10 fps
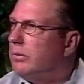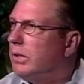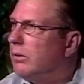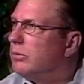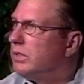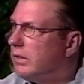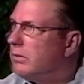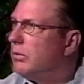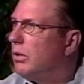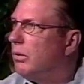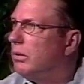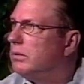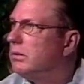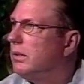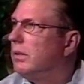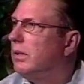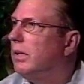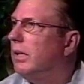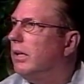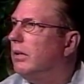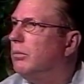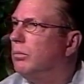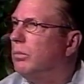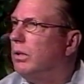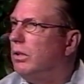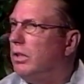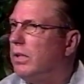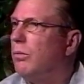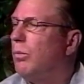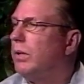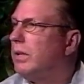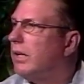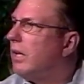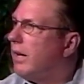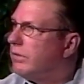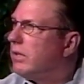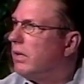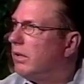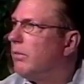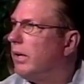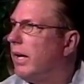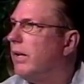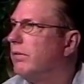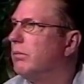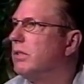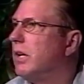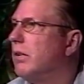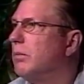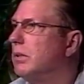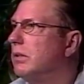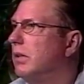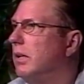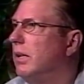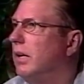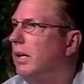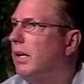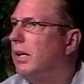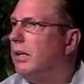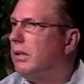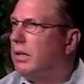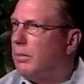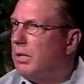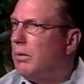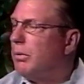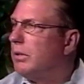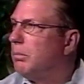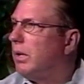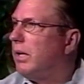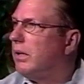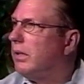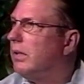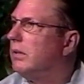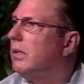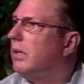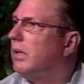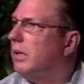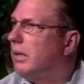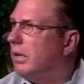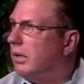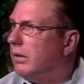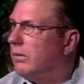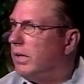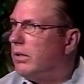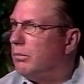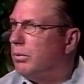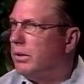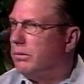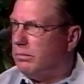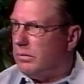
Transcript: you know, set some goals, um, look at what kind of lifestyle they want to have in retirement, and coming up with a plan that uh, they can put